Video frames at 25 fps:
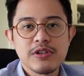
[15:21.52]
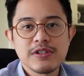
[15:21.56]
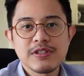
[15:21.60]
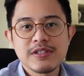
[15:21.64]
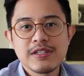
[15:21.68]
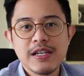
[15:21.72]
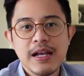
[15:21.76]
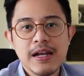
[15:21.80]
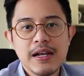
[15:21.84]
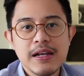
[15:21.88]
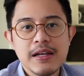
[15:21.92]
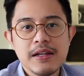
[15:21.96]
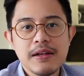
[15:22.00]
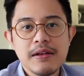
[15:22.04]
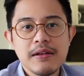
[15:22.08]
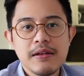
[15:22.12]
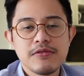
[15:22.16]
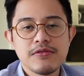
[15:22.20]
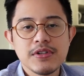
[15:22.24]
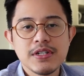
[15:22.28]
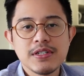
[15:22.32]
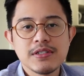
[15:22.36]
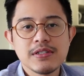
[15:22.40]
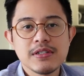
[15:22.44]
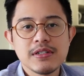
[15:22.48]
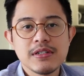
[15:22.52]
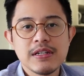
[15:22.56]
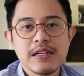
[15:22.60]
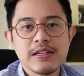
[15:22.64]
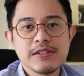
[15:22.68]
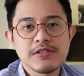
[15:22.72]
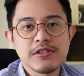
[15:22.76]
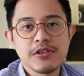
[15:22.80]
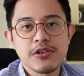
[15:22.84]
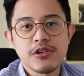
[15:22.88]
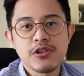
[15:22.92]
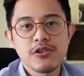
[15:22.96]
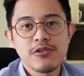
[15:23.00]
the second reason
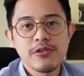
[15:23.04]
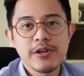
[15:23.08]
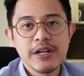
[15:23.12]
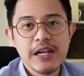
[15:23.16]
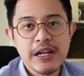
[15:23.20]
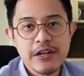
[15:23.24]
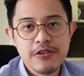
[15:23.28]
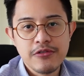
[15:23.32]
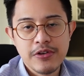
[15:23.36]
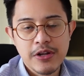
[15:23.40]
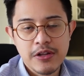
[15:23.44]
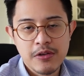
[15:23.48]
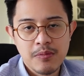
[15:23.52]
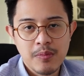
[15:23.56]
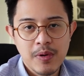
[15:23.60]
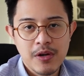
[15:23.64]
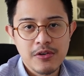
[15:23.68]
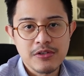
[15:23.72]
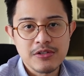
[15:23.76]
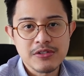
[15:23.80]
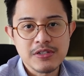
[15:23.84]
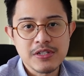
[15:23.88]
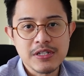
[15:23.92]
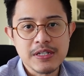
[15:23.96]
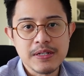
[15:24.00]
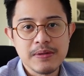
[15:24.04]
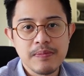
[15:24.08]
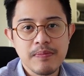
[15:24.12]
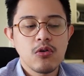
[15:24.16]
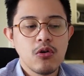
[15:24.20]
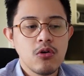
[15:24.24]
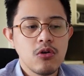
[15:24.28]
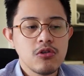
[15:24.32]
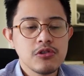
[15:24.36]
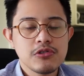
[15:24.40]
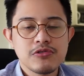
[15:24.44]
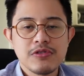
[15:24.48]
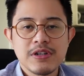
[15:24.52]
is security and transparency.
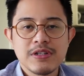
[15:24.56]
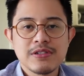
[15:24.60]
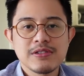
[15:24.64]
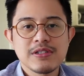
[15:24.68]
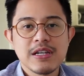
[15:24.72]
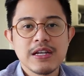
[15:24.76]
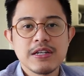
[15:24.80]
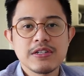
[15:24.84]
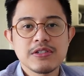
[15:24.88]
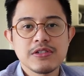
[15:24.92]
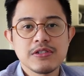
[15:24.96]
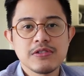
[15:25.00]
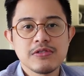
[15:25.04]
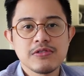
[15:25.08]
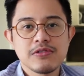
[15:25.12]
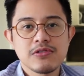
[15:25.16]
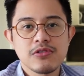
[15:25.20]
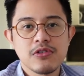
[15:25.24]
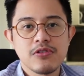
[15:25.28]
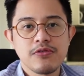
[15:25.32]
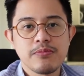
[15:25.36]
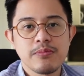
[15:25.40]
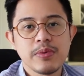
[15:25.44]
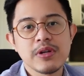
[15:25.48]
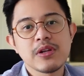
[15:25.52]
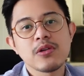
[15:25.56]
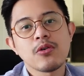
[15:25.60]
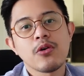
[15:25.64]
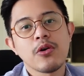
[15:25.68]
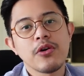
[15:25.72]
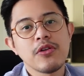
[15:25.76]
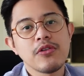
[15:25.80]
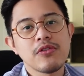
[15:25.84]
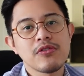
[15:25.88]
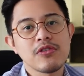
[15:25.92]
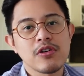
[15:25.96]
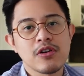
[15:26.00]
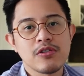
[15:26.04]
All transactions of
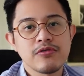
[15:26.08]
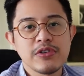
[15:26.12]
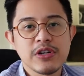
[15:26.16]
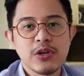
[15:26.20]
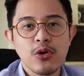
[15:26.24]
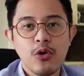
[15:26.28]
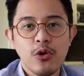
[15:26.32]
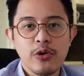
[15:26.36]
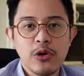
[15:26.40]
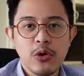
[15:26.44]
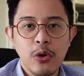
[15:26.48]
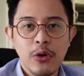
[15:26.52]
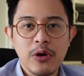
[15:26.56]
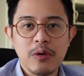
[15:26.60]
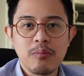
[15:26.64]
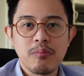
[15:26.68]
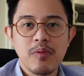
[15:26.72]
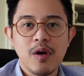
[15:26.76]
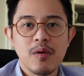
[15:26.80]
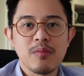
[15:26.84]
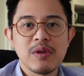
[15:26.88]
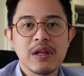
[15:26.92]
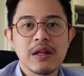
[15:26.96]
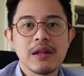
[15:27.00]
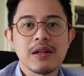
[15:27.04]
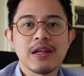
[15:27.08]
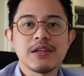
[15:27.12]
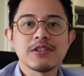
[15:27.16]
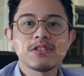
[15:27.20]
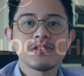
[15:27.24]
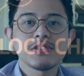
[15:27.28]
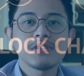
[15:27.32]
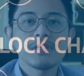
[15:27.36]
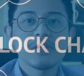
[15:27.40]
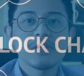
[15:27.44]
Bitcoins are recorded on a public ledger